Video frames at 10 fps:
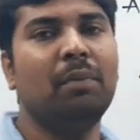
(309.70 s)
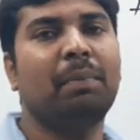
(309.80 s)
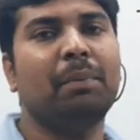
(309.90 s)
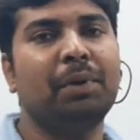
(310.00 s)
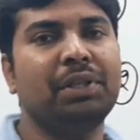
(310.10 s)
and
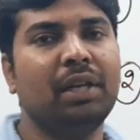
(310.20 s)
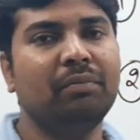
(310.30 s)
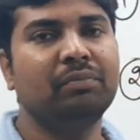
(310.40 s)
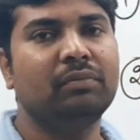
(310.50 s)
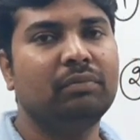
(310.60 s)

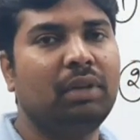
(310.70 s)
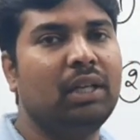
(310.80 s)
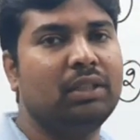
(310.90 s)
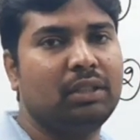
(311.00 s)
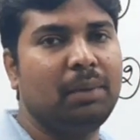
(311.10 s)
proportion, but
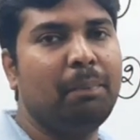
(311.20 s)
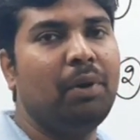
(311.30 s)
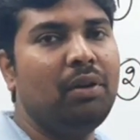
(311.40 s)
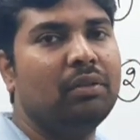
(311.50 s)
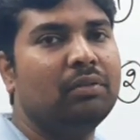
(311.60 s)
is
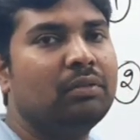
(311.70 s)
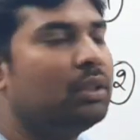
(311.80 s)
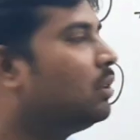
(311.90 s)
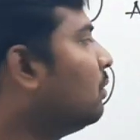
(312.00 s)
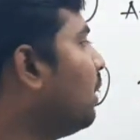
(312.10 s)
simple.
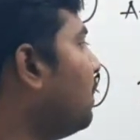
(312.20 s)
Why?